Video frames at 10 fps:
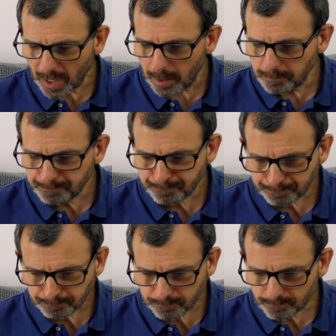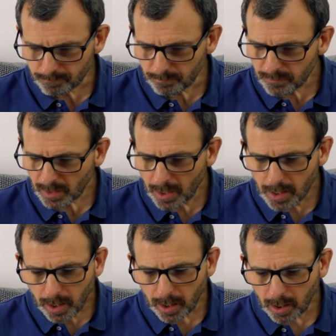Um,
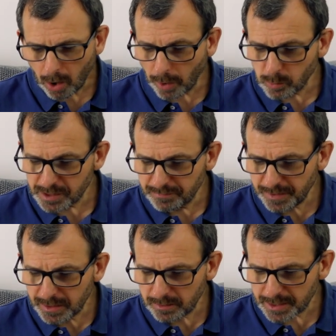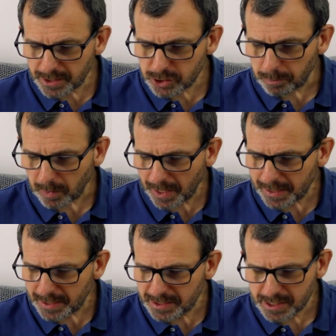uh, I was inveigled into
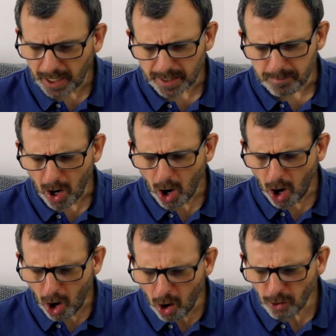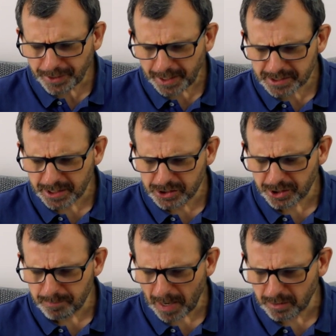playing his game, hard hitting
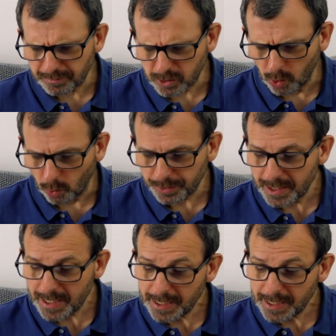to the back of the court,